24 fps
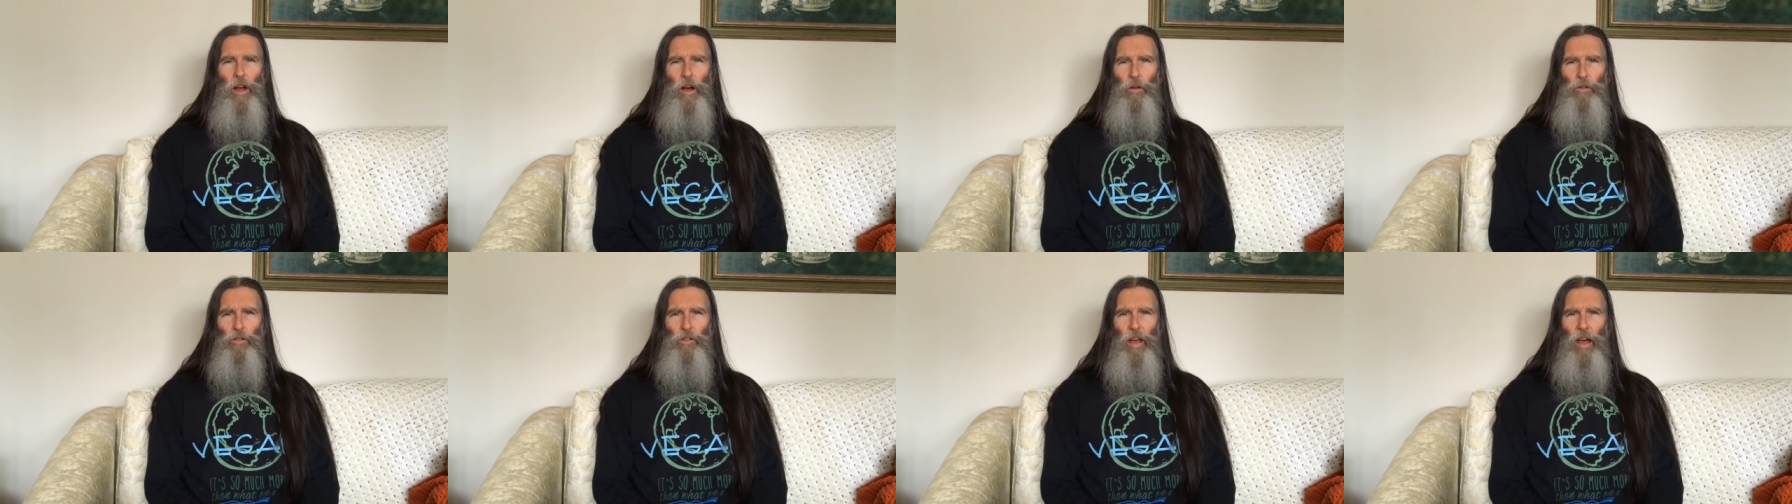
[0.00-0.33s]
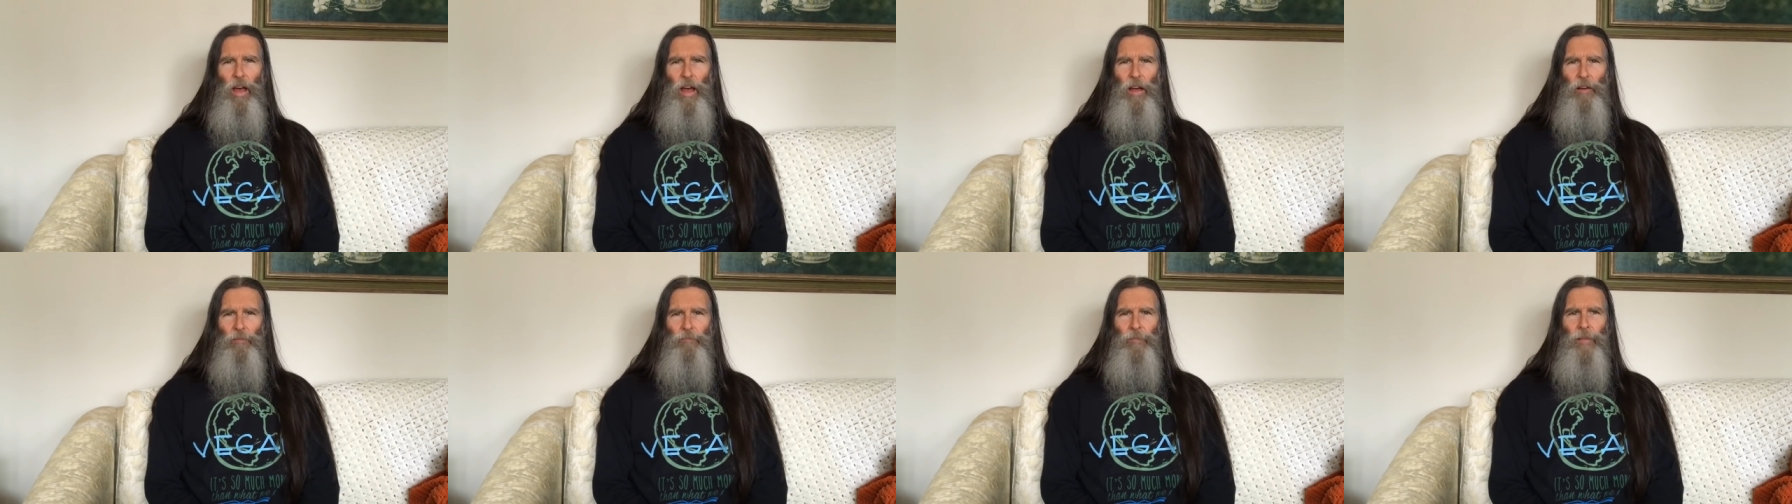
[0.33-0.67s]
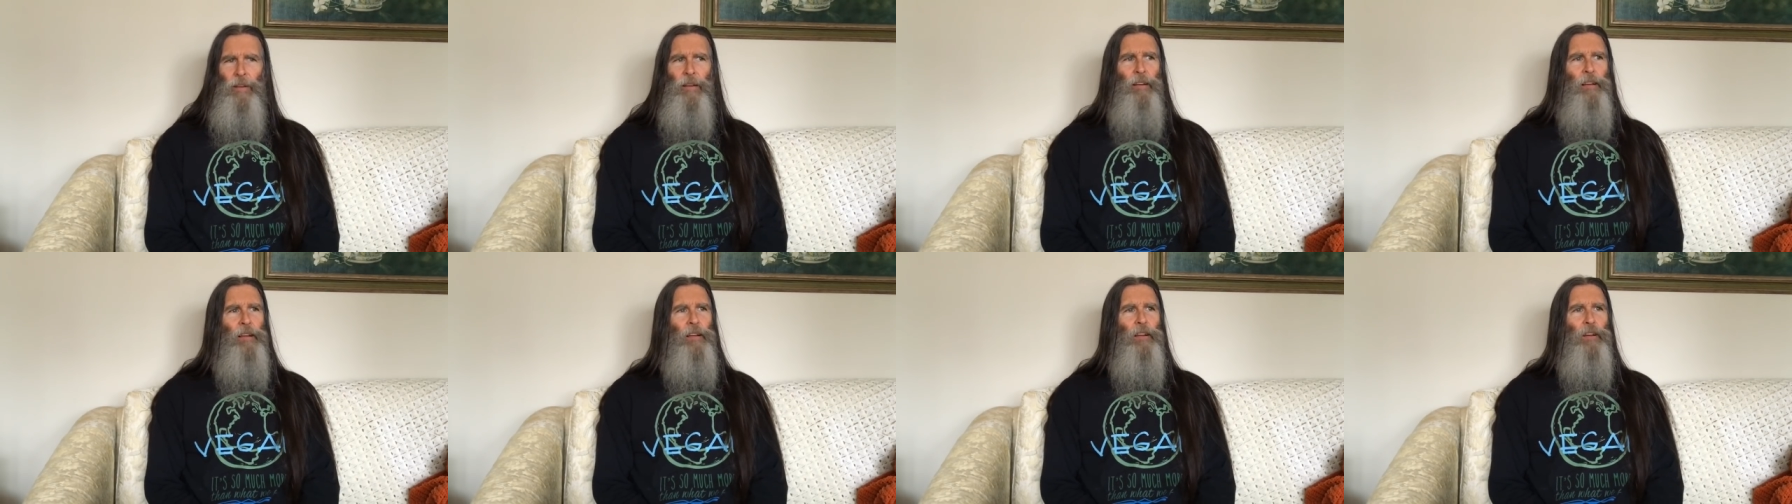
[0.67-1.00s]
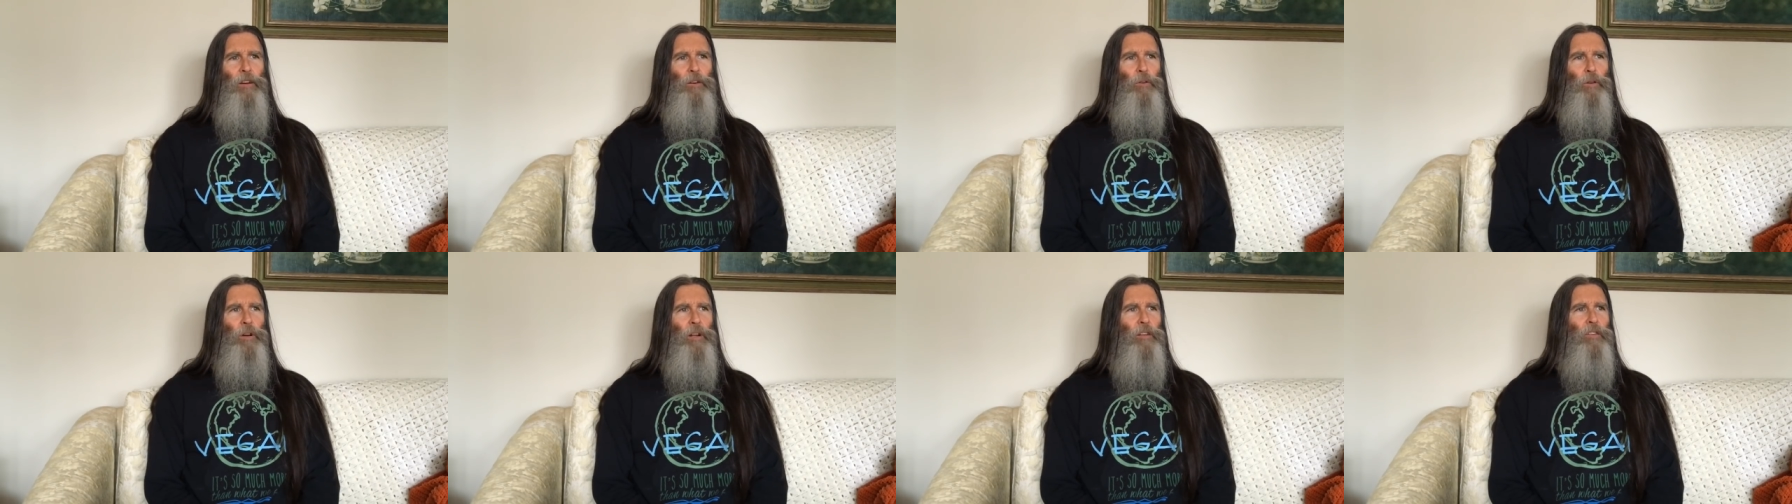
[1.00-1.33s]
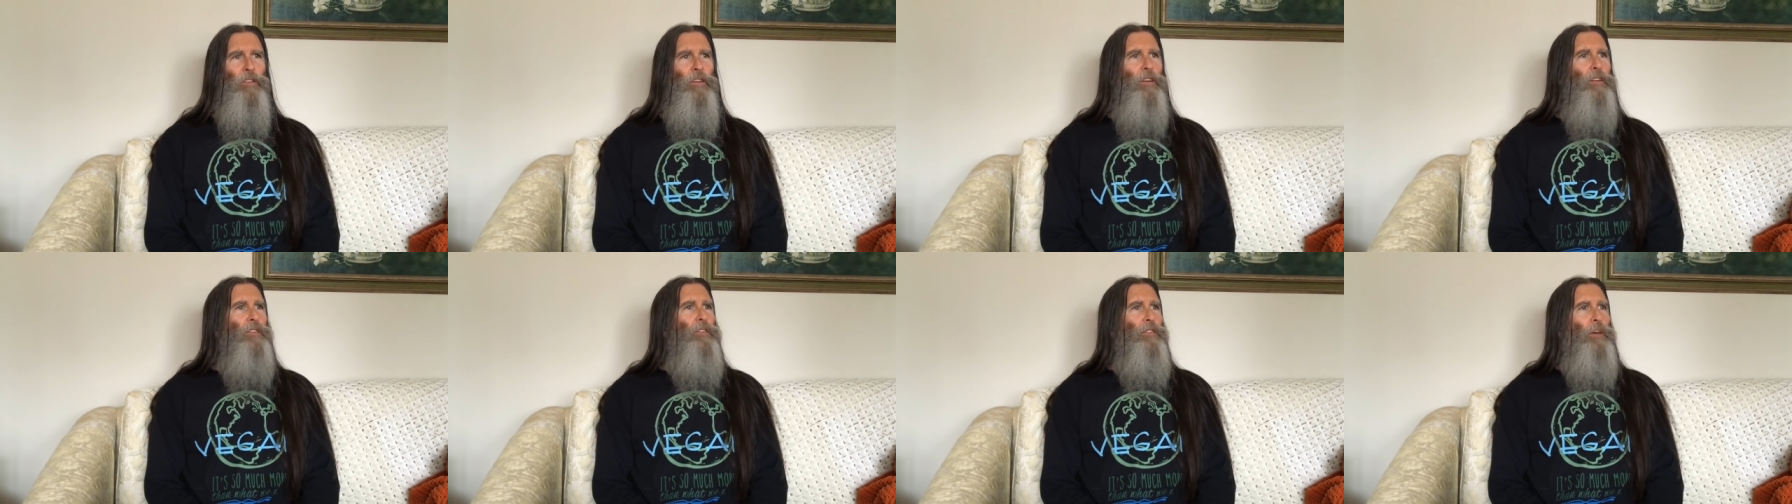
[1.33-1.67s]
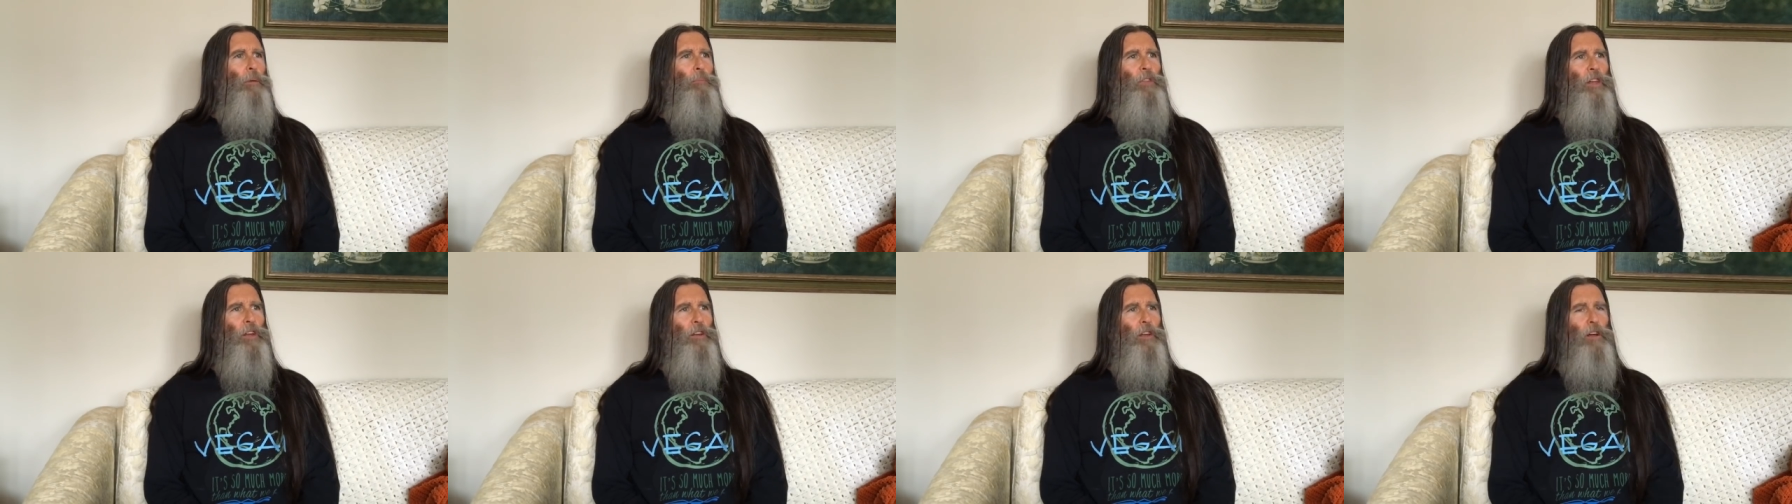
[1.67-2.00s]
outside, which is
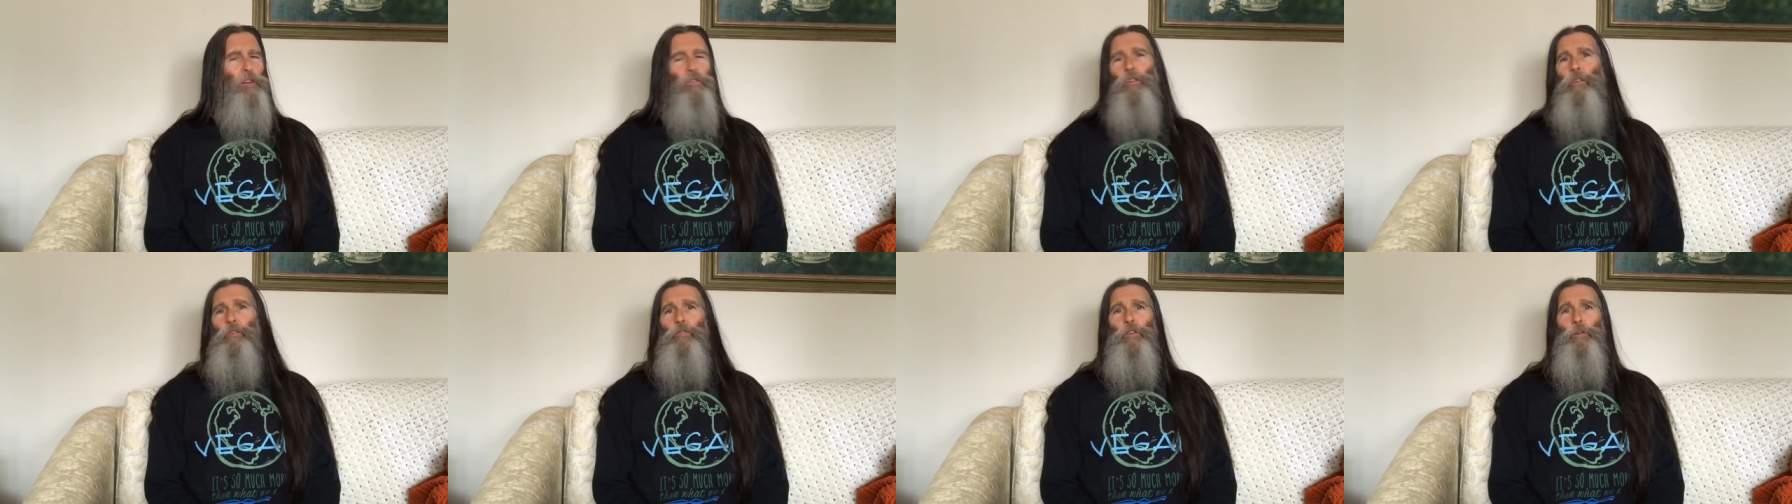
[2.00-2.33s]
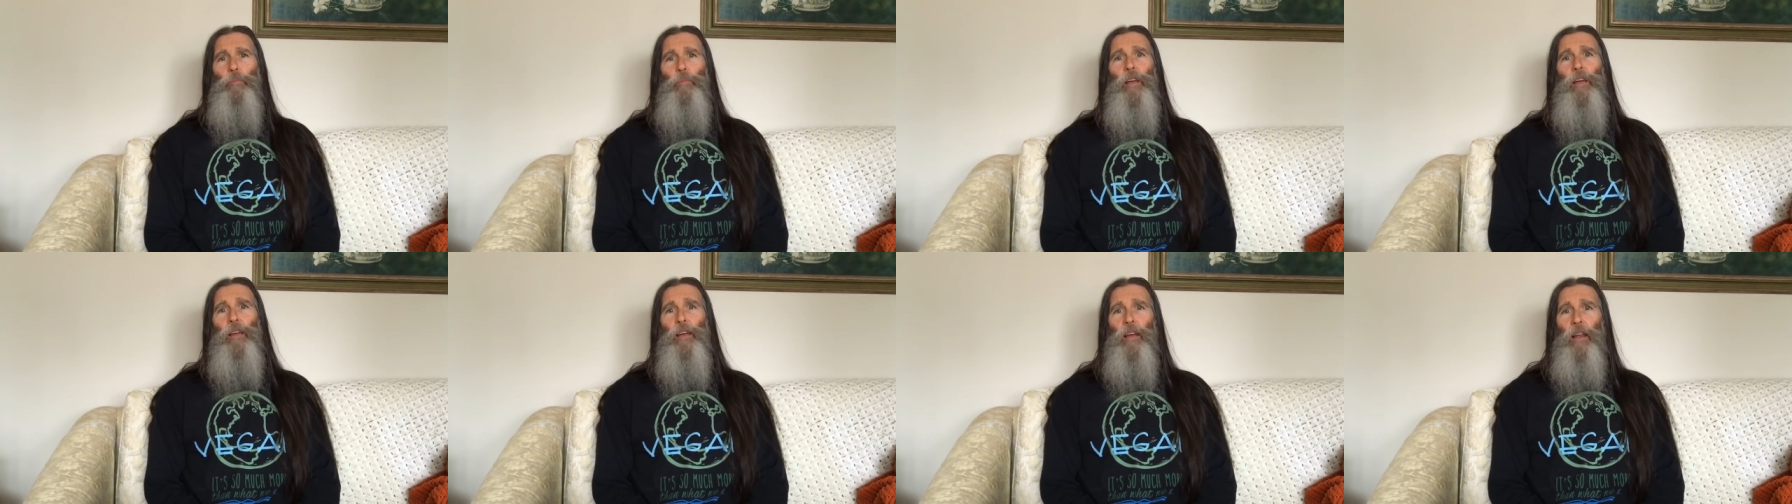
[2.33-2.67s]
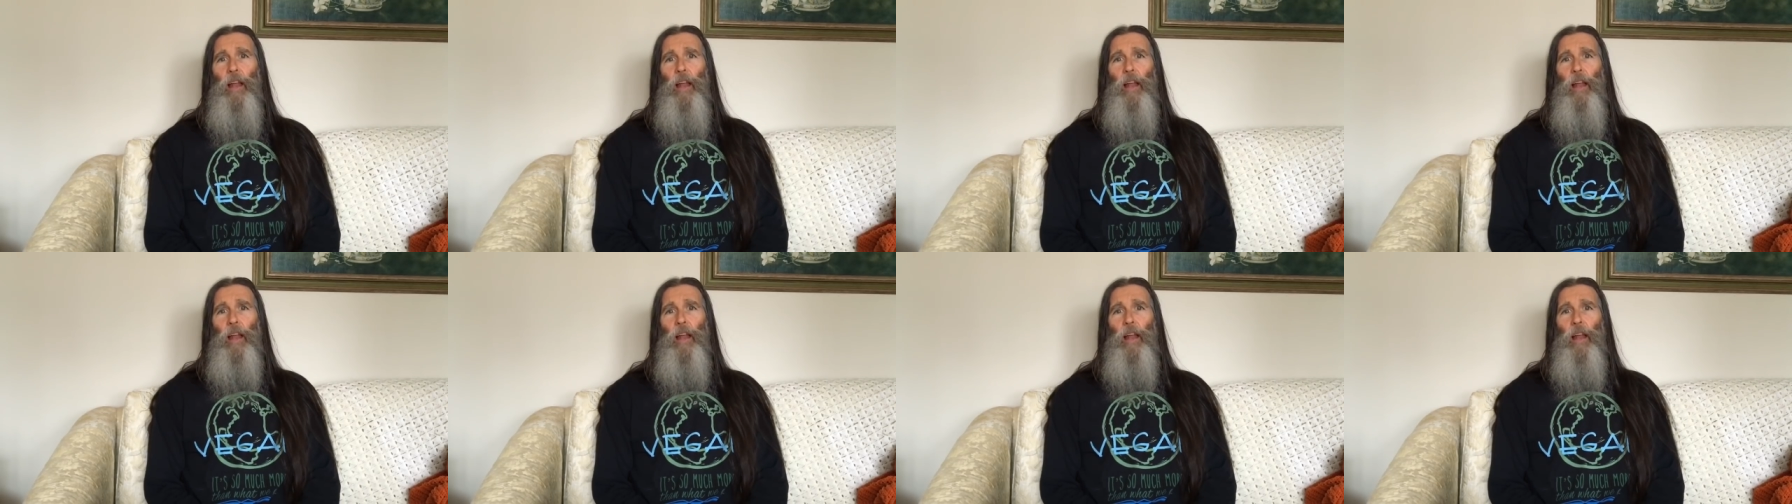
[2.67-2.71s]
something different for me.